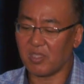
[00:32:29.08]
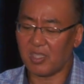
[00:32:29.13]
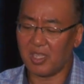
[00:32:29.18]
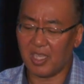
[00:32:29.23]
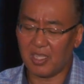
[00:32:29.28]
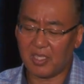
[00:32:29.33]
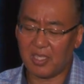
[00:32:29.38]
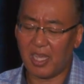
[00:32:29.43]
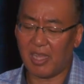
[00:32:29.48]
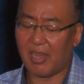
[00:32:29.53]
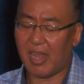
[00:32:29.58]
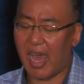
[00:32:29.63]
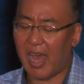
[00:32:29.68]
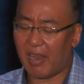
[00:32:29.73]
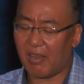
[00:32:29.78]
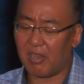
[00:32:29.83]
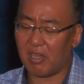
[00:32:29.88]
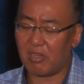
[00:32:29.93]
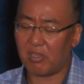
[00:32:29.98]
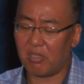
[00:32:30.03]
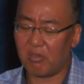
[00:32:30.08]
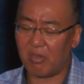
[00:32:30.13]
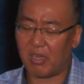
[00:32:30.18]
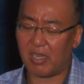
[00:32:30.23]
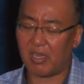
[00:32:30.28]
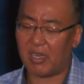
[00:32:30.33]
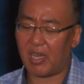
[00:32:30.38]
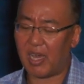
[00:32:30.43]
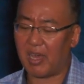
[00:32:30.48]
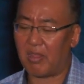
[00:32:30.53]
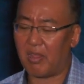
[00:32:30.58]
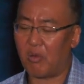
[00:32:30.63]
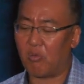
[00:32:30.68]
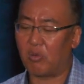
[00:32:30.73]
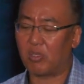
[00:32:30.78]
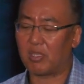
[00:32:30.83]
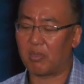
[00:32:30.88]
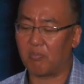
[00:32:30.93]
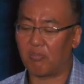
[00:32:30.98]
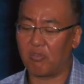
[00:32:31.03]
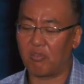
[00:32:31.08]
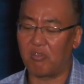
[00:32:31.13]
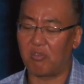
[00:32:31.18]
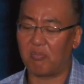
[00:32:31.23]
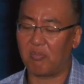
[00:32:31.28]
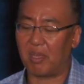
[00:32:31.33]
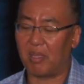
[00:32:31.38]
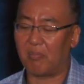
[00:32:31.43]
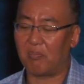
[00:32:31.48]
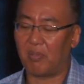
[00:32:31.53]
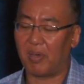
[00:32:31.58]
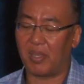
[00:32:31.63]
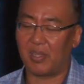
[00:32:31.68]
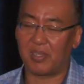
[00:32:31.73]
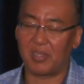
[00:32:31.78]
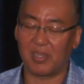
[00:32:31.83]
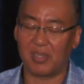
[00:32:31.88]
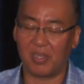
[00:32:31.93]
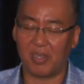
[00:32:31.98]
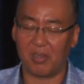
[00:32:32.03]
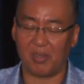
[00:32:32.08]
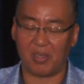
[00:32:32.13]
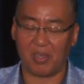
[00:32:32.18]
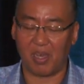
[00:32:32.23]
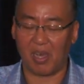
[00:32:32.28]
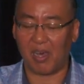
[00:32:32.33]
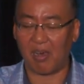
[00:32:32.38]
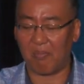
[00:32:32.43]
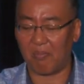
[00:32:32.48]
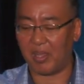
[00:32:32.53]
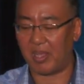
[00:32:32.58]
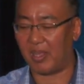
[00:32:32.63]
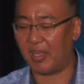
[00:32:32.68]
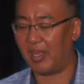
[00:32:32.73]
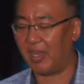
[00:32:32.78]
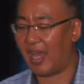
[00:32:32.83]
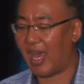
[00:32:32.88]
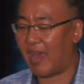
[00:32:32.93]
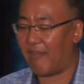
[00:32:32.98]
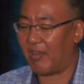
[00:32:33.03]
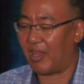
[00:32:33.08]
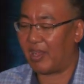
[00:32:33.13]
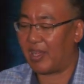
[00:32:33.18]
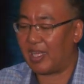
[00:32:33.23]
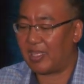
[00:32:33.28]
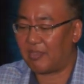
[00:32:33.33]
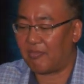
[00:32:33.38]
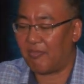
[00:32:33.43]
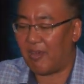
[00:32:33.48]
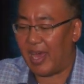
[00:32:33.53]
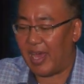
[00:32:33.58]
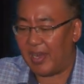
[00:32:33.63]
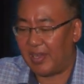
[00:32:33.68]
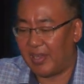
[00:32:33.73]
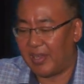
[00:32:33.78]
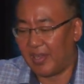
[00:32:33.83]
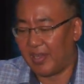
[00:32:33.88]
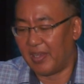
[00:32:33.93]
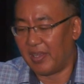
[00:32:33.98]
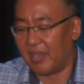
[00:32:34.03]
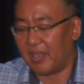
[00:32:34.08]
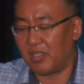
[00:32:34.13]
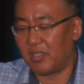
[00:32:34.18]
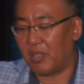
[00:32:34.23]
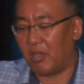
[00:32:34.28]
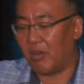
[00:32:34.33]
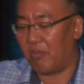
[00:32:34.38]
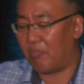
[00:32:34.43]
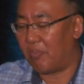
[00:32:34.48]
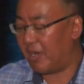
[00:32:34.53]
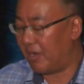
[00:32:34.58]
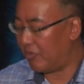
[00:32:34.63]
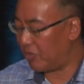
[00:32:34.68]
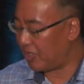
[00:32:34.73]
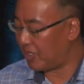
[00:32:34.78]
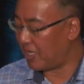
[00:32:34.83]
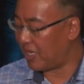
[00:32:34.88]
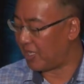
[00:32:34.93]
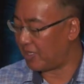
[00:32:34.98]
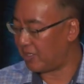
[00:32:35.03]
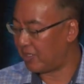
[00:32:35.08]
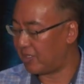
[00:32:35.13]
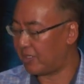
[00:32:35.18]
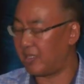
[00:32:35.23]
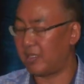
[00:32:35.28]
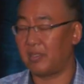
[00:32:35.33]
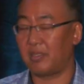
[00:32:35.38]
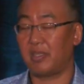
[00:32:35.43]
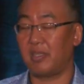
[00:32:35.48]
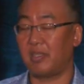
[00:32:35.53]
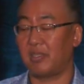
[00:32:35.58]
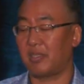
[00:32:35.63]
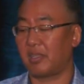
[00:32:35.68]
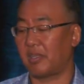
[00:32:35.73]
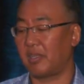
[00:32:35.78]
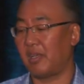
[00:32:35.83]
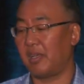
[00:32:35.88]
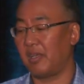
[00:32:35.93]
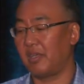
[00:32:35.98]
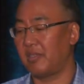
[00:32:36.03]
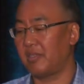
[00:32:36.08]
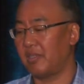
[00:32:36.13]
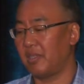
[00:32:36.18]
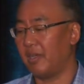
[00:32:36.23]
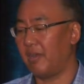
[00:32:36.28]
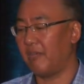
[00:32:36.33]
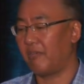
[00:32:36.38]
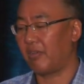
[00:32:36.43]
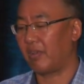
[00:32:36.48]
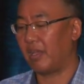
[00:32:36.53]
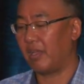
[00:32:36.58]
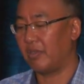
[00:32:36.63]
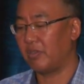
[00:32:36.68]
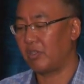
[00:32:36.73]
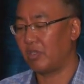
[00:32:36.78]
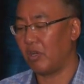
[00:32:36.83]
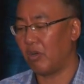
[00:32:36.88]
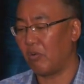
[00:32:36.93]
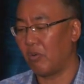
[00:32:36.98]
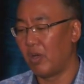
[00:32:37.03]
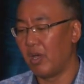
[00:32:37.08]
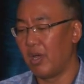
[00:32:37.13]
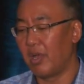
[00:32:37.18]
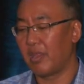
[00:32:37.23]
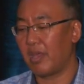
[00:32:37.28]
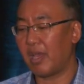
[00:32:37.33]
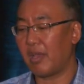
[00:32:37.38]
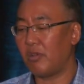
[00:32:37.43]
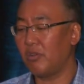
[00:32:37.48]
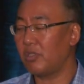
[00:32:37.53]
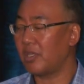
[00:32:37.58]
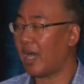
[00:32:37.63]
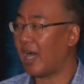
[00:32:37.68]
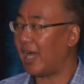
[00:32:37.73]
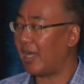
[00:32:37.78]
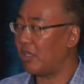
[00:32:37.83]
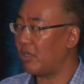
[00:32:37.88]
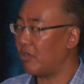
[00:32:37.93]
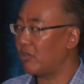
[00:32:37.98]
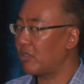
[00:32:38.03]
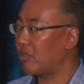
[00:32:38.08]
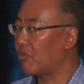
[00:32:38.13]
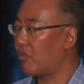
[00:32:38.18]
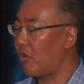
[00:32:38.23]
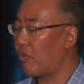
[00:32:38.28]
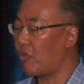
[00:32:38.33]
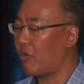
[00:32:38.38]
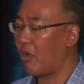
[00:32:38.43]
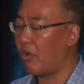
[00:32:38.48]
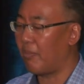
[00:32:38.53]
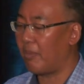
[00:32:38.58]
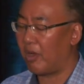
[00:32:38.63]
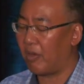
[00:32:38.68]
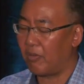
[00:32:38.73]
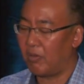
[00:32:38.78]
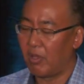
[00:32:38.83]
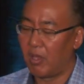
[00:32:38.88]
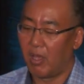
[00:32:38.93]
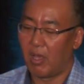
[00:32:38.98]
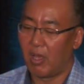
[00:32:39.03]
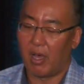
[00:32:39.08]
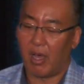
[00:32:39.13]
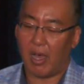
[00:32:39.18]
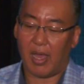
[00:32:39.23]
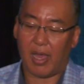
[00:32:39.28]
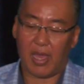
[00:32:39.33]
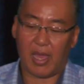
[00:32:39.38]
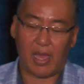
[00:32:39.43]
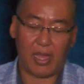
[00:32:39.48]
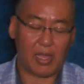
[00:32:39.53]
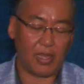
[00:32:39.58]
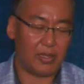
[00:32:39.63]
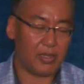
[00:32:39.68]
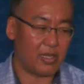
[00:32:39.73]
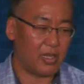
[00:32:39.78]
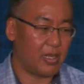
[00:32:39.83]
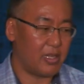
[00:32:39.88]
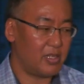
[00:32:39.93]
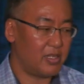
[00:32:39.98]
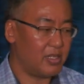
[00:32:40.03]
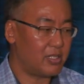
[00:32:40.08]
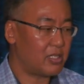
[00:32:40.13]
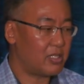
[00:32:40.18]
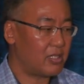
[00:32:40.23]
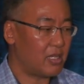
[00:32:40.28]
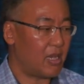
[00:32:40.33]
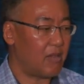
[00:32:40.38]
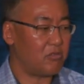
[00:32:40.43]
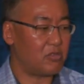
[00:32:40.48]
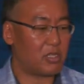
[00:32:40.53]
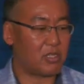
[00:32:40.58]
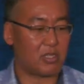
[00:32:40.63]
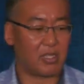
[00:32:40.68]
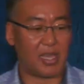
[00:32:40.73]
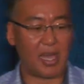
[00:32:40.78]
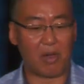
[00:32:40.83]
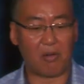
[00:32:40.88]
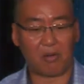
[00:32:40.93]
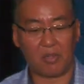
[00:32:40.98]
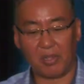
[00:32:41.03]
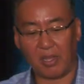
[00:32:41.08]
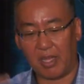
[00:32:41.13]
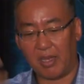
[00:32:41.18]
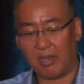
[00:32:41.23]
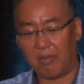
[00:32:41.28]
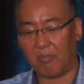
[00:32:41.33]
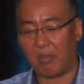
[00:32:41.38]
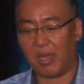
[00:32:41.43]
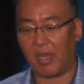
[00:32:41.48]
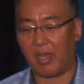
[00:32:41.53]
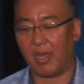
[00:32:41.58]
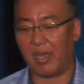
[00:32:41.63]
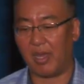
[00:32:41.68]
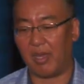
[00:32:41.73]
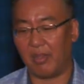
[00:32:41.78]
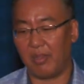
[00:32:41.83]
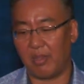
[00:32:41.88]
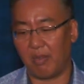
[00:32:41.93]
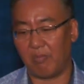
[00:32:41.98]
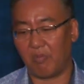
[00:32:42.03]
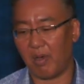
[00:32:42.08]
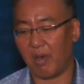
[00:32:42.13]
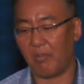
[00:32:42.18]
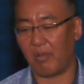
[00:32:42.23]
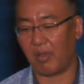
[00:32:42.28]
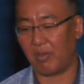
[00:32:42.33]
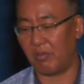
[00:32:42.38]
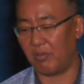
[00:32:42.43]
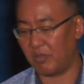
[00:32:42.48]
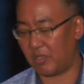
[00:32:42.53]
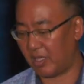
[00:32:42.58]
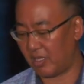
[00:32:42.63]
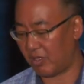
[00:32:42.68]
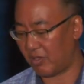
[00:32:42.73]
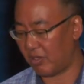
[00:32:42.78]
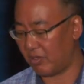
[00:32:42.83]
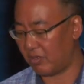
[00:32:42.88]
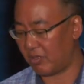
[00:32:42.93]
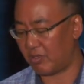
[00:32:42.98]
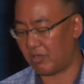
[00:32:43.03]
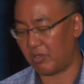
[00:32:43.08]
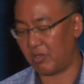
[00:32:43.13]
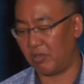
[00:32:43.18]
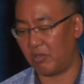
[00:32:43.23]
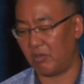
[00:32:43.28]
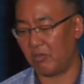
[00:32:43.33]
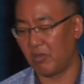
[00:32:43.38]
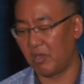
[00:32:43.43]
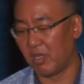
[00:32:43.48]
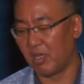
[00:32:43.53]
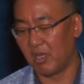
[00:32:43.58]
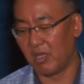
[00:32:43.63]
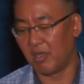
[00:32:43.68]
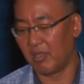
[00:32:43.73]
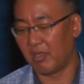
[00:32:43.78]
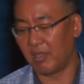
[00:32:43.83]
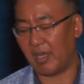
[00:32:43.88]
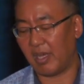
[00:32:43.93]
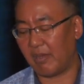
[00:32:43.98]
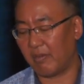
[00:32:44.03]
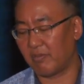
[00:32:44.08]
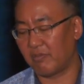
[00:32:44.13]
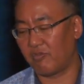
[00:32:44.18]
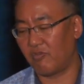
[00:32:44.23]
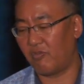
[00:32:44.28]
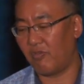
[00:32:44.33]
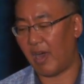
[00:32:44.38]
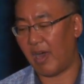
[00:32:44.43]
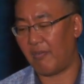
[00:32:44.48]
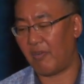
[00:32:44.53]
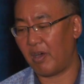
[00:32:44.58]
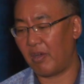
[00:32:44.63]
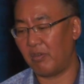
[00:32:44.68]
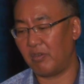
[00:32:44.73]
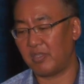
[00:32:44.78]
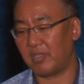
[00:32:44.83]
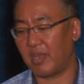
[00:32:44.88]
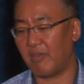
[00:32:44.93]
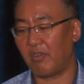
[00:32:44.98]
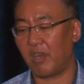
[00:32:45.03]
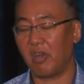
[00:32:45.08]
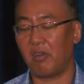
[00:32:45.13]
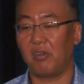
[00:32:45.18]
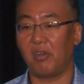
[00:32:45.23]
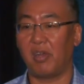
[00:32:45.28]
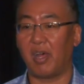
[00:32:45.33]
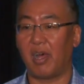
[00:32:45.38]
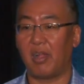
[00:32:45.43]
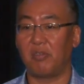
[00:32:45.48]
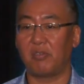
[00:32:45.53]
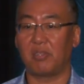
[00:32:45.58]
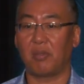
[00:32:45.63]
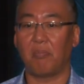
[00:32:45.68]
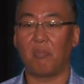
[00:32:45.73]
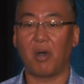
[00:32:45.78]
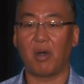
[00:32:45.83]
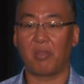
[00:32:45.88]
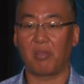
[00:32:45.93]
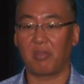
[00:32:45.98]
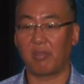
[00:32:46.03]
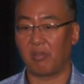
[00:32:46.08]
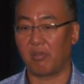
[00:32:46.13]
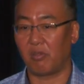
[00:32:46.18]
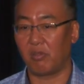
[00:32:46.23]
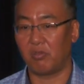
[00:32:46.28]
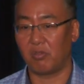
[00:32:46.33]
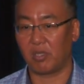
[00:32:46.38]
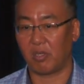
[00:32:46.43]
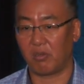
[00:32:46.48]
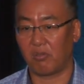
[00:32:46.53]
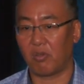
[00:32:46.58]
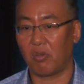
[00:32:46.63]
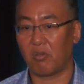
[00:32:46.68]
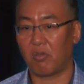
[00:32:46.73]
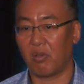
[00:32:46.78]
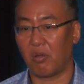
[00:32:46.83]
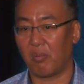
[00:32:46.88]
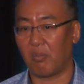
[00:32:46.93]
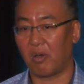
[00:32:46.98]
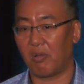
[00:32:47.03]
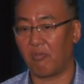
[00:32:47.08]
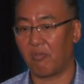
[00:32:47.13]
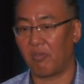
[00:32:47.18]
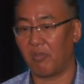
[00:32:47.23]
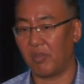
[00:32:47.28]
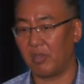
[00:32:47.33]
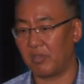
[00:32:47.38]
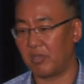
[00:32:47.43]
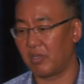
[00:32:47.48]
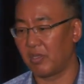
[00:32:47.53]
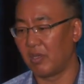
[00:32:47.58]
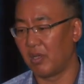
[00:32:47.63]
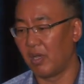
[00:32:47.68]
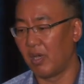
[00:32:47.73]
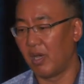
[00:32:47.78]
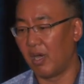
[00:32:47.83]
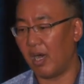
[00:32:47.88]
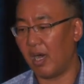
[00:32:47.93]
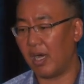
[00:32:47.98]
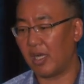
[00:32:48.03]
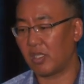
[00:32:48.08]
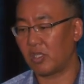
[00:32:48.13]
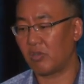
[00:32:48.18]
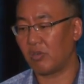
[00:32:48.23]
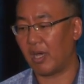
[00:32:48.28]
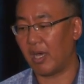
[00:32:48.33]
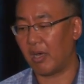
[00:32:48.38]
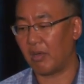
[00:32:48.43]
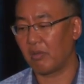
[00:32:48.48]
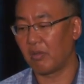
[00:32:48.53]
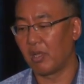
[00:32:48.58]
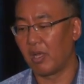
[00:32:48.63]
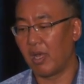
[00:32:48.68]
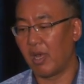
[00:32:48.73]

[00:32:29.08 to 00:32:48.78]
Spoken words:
they said out of the 2 out of 9, there was improvement, but in having less fat. So, but it was not statistically significant. So they use high-dose growth hormone, and this, I was just calculating in my head, they're probably using close to like $500, $700 a month in using growth hormone for this trial.